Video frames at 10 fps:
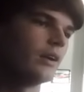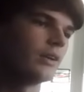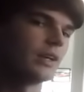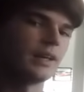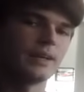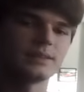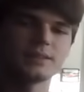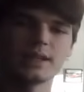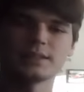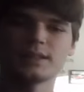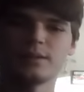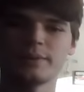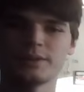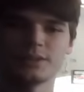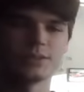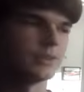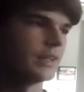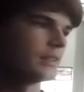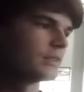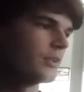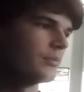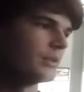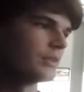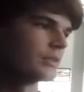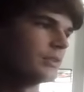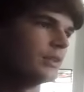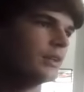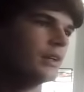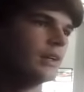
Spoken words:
Okay, that's elementary school. Now let's go to middle school.